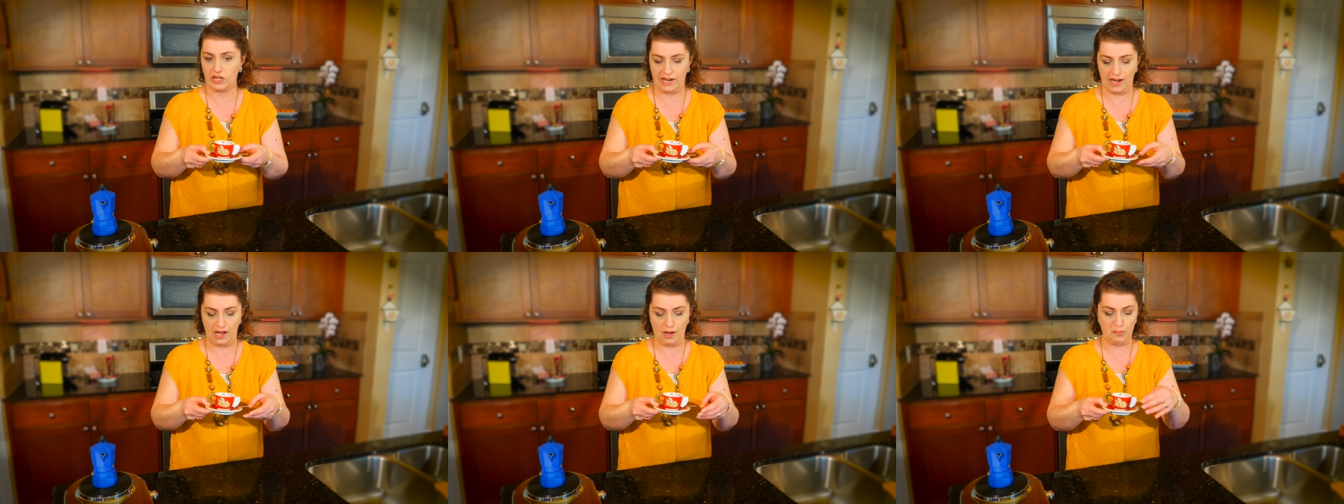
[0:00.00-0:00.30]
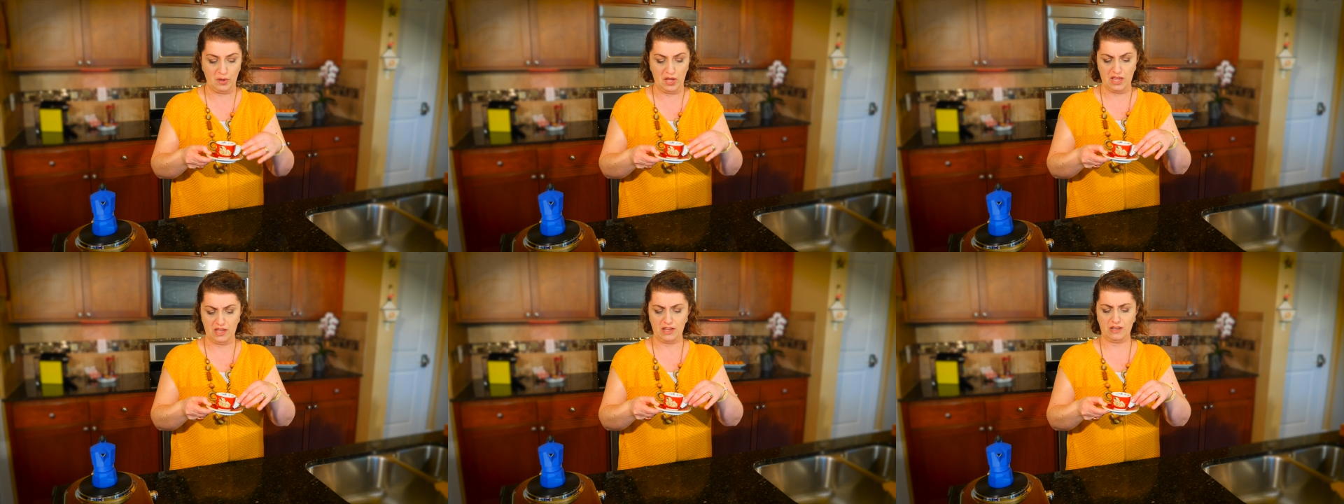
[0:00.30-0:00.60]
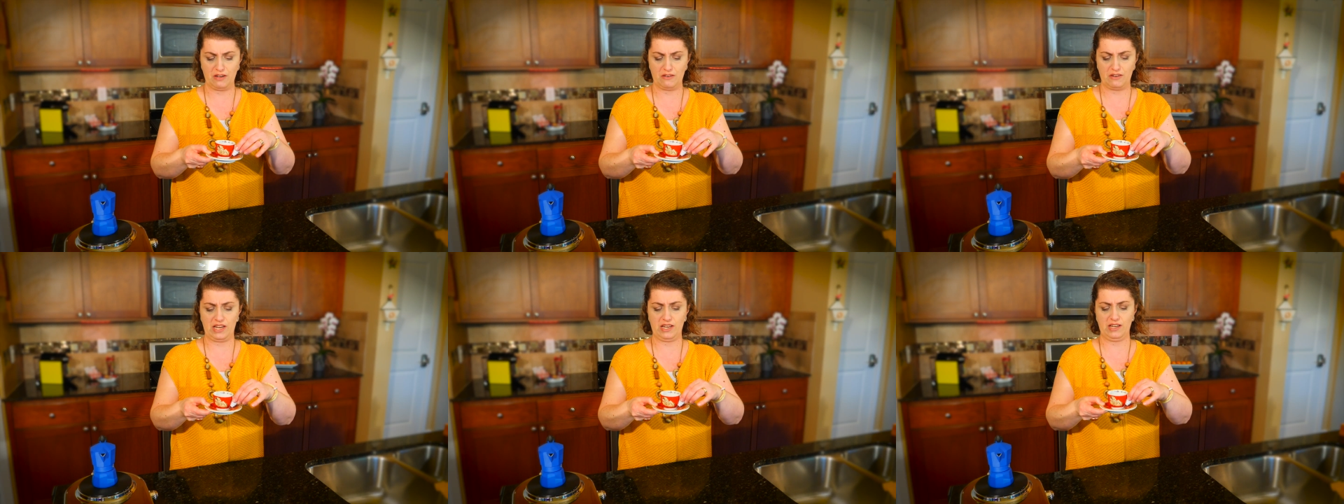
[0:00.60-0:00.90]
cup.
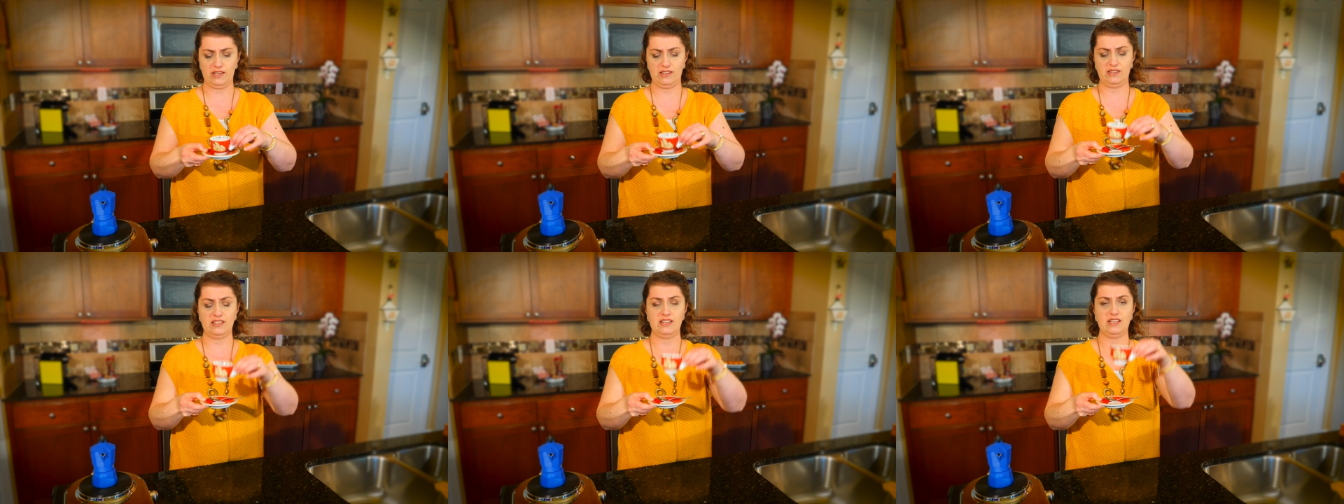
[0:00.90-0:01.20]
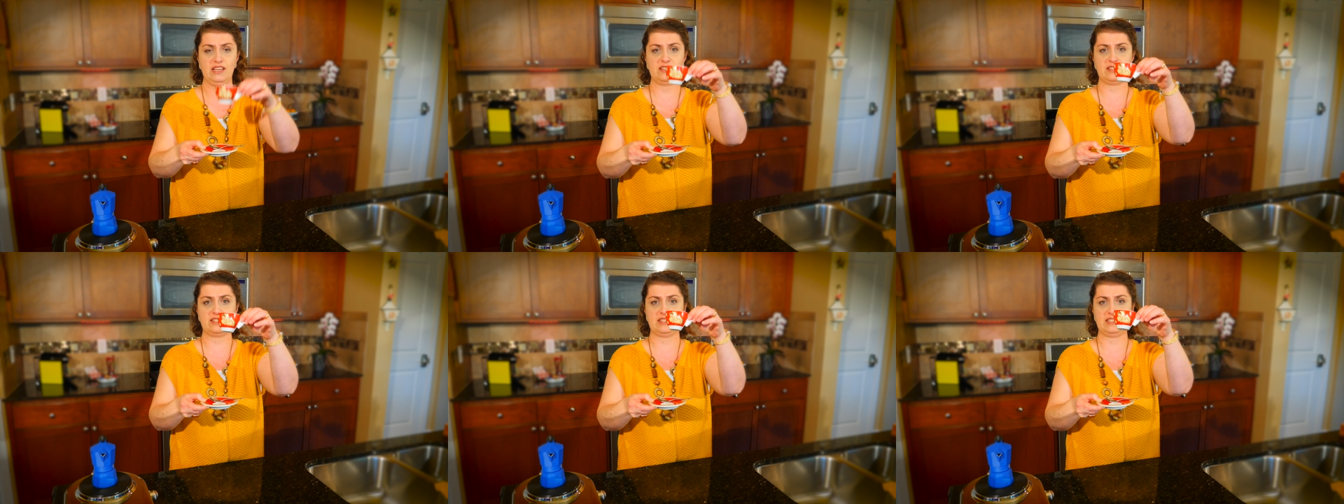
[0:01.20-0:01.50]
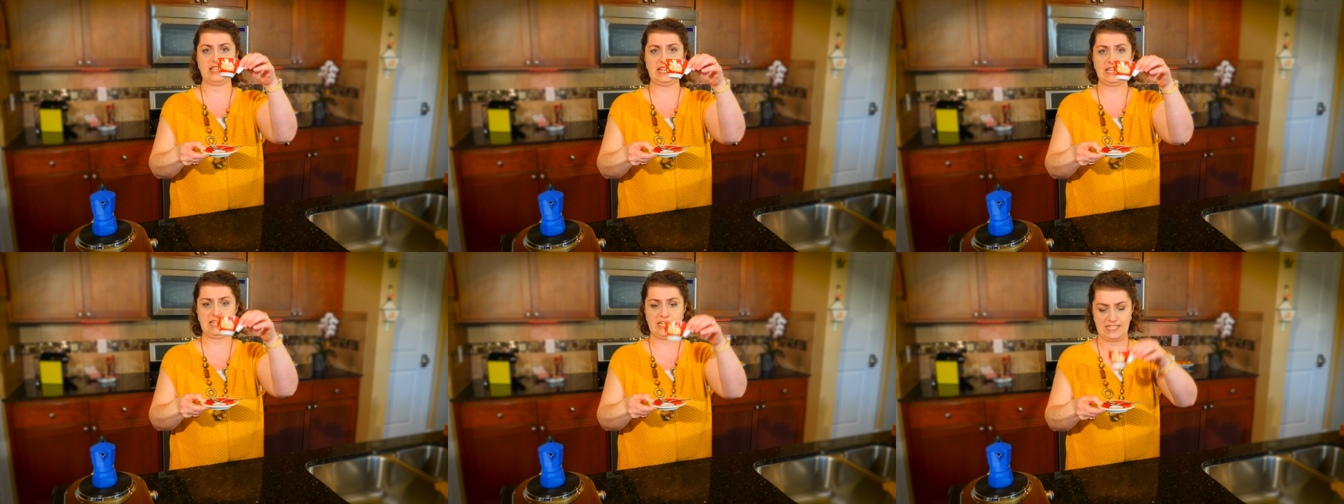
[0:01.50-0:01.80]
Really, it's
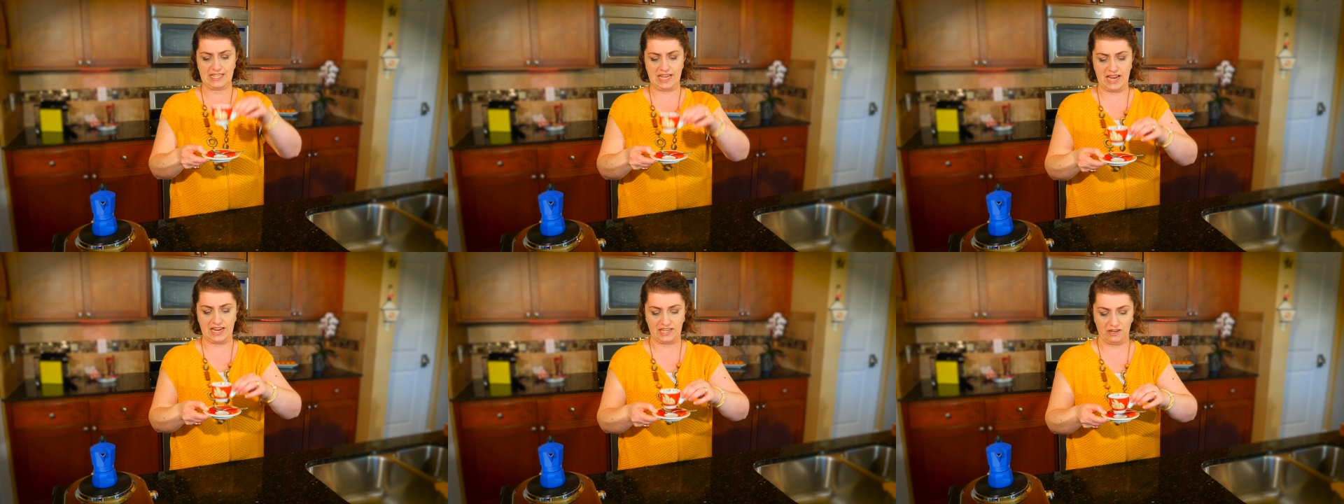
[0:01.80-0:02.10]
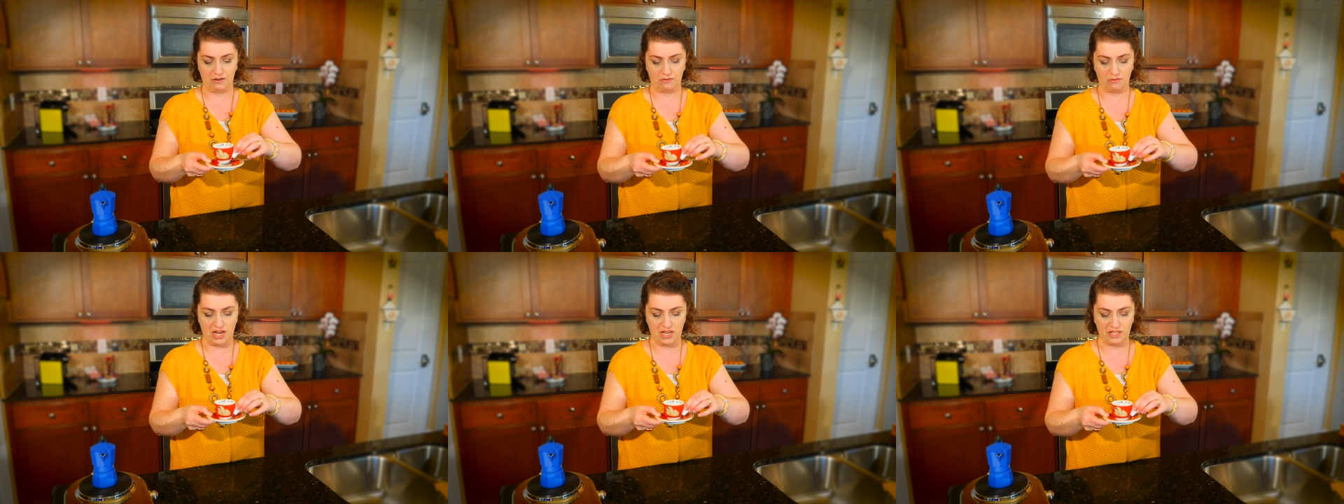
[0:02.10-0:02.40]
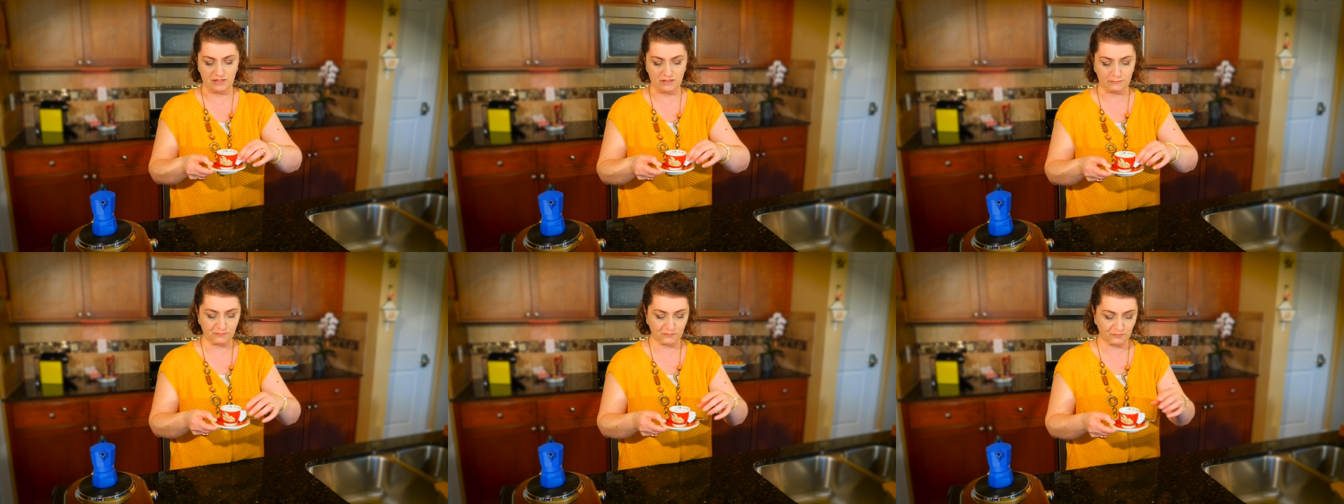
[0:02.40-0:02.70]
teeny tiny,
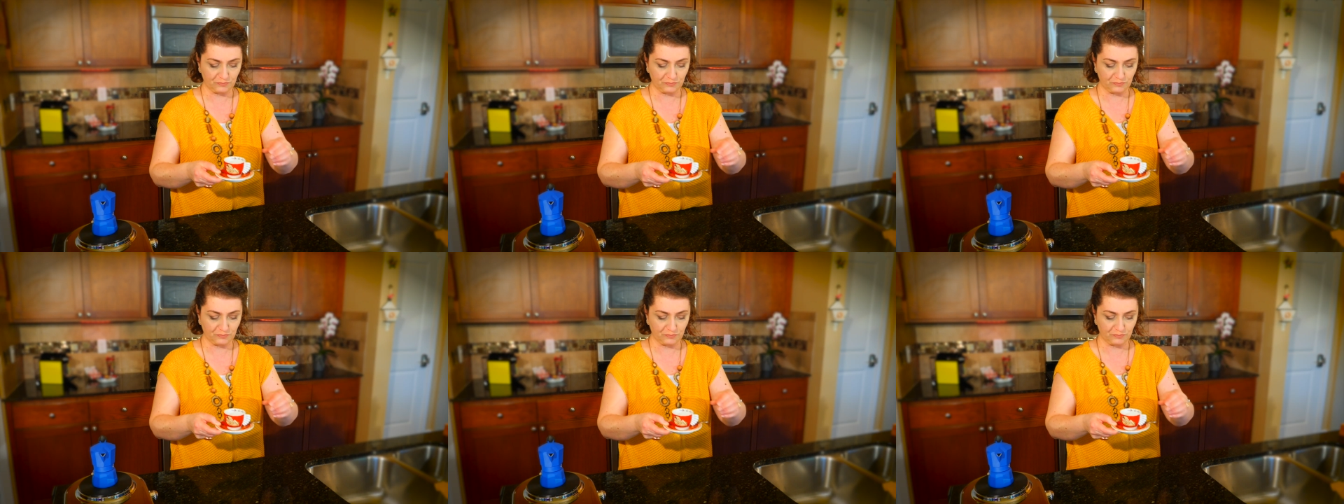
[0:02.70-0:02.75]
right?